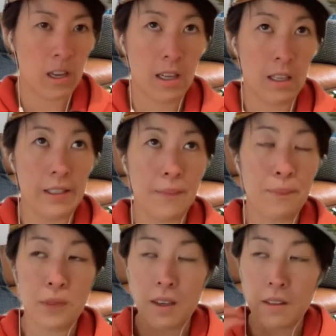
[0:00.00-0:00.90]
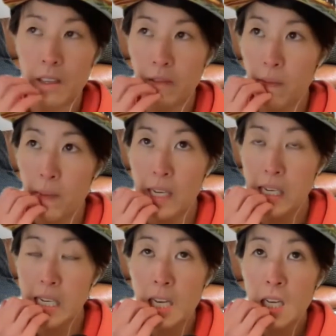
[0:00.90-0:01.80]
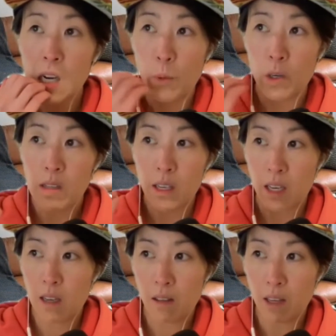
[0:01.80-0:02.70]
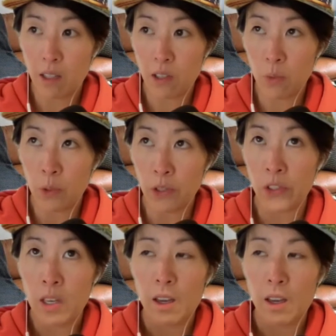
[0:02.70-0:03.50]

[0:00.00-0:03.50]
And I think for me, one of the key things was,